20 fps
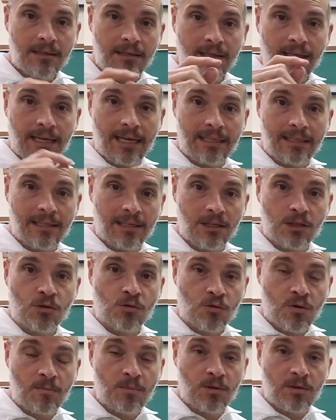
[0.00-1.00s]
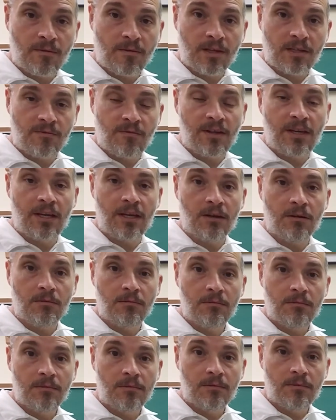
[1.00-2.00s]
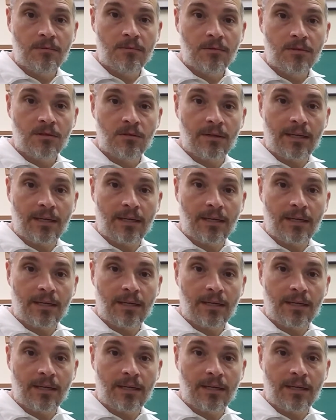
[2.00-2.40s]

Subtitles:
in the description of this video. So